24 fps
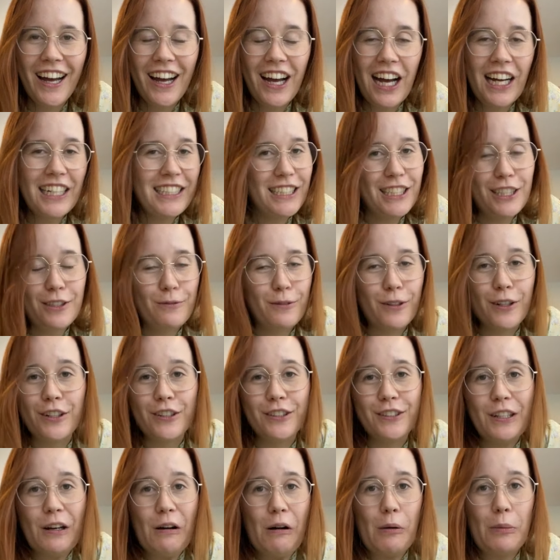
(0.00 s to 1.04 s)
I just want to
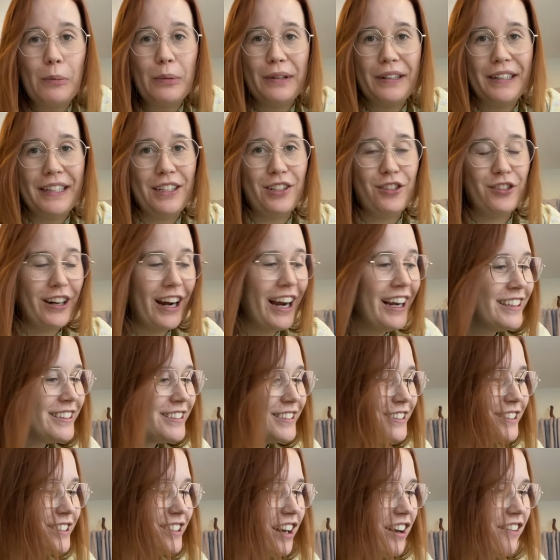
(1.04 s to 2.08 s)
sew a pretty dress
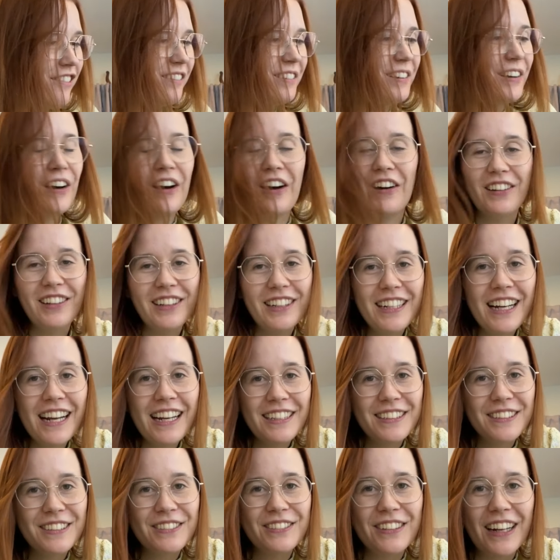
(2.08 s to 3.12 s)
to go on
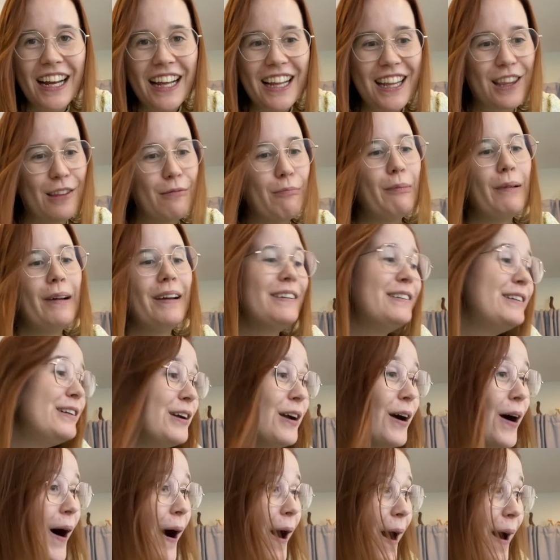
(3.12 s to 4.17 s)
holidays with, but
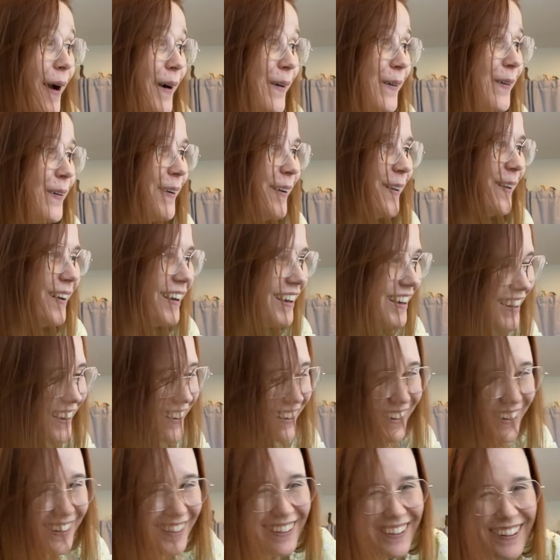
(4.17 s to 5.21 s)
no.
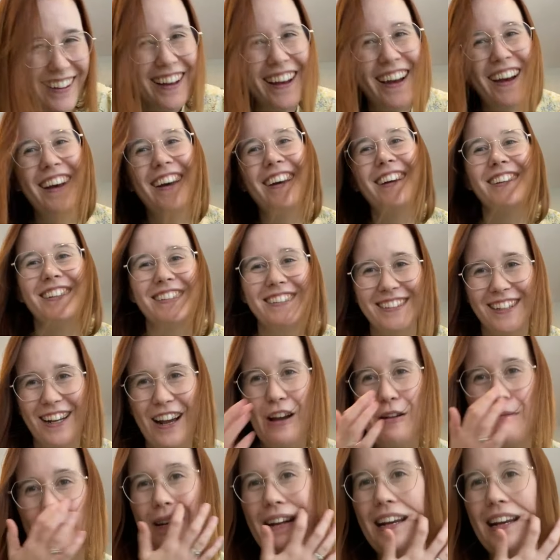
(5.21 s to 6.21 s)
So my